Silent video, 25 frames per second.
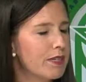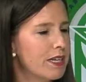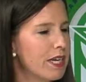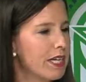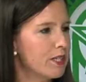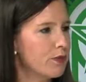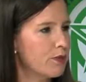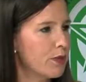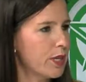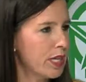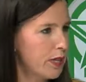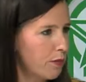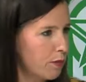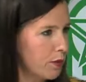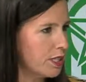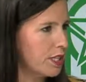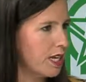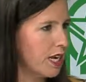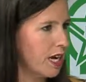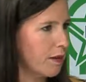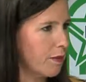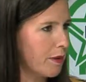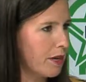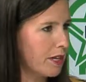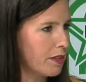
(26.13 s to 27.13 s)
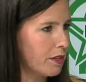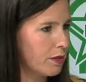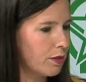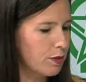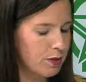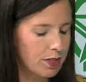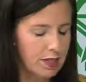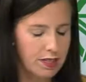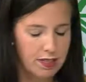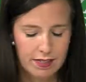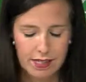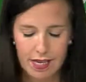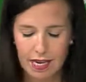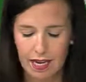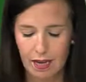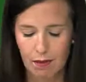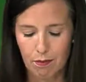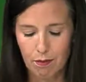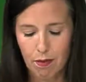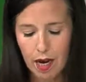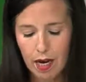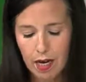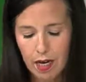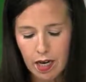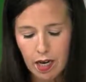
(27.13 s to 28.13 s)
next week, and we'll talk about those in a second.
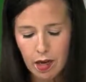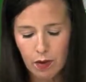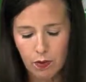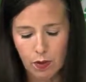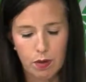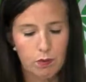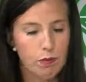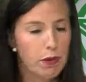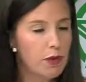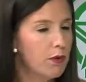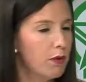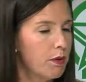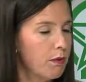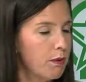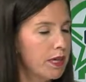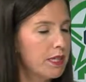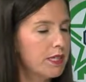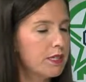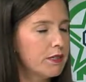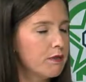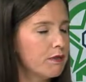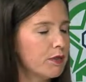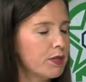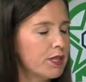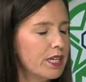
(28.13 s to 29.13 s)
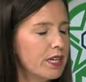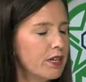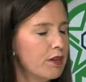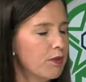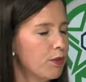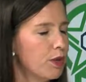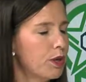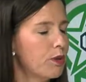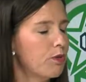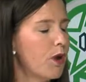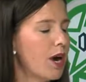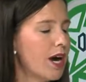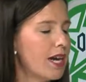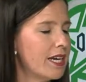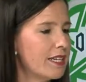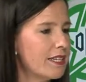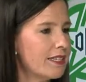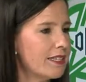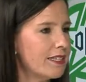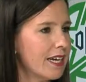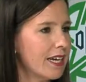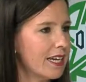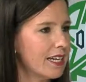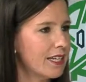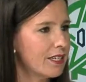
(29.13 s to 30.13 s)
But we'd be remiss if we didn't rewind a
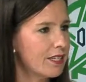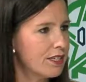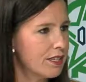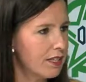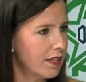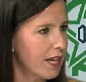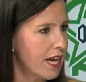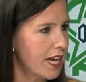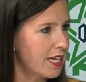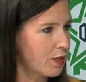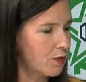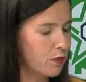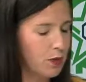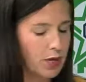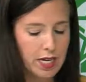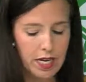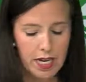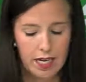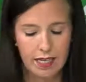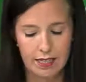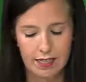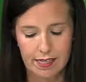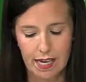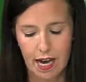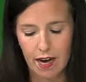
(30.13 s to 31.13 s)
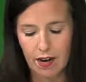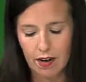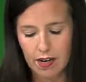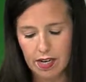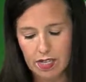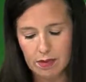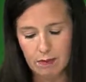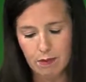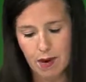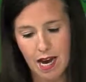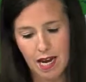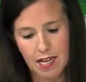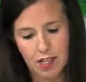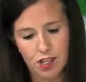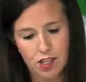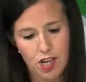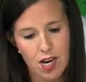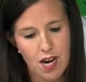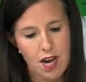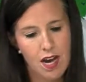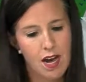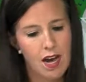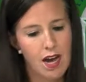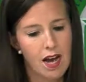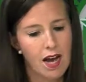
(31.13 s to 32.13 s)
second to last weekend, Saturday's match
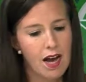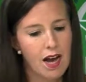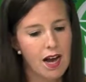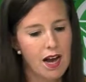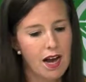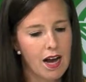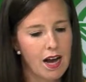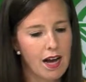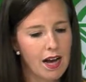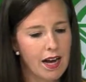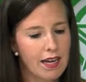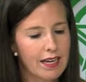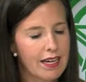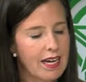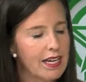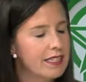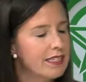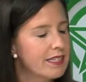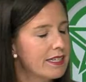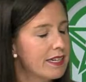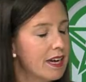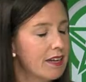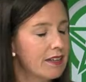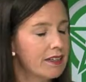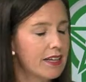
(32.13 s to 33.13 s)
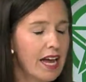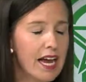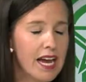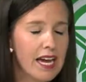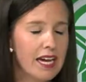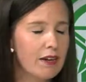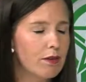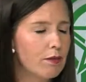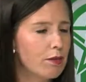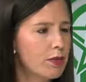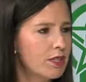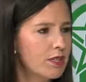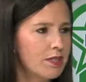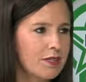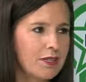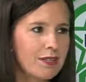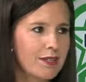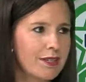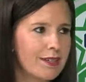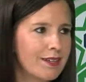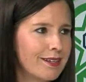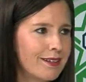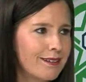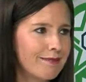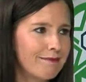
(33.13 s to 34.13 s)
uh, against LA. It was
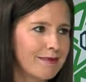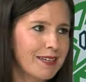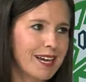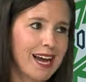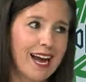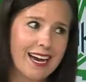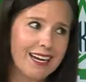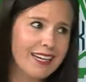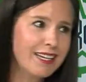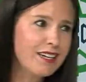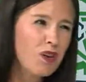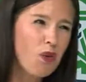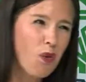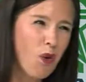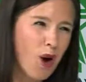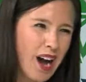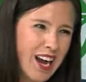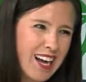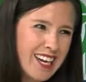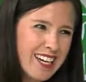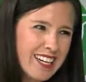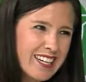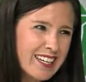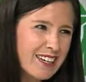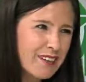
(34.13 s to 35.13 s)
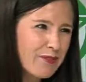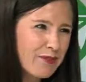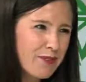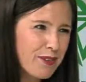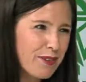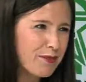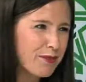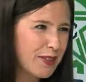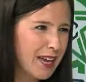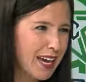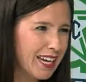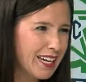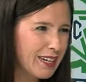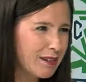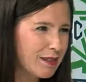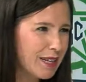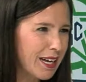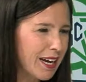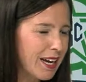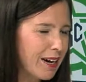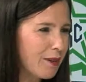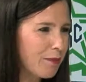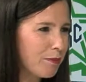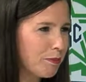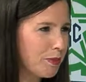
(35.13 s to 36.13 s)
kind of quiet, if, if that,
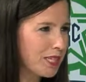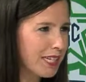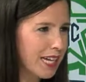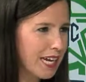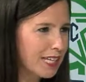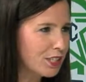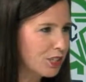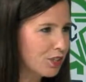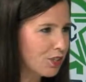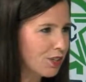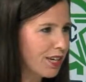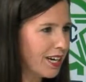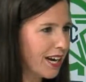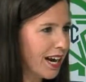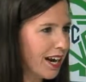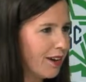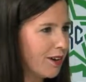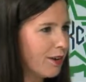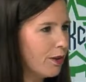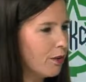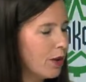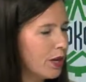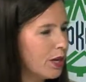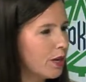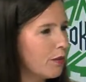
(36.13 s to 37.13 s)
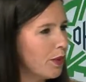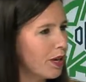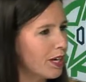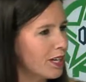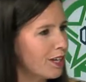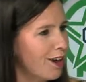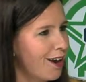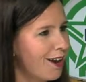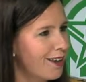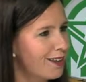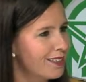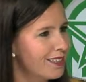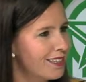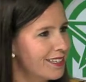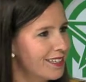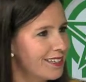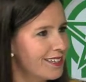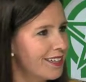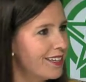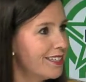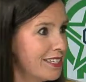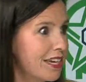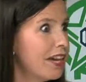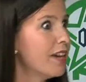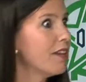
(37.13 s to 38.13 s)
I don't pedestrian, I don't know what you want to call it,
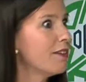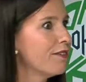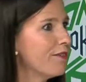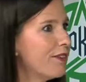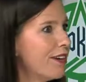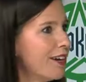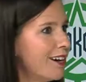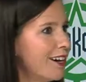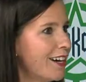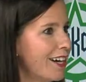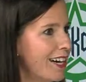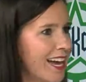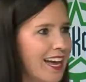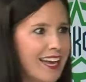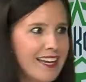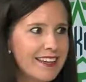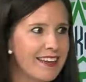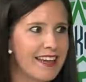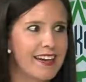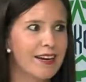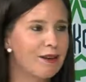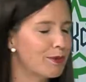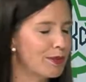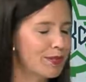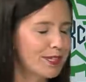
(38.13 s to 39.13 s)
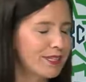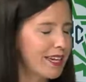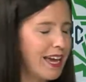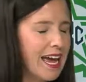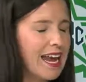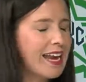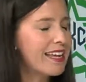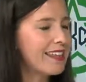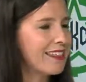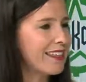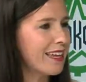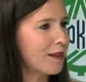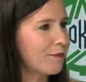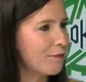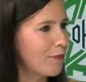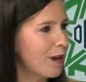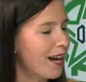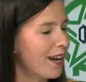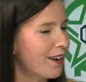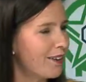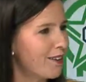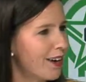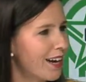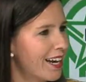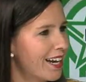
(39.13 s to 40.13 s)
until the very end. Then it was anything
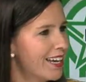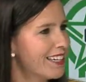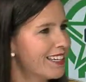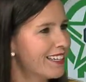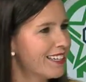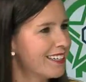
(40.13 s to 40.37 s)
but, right?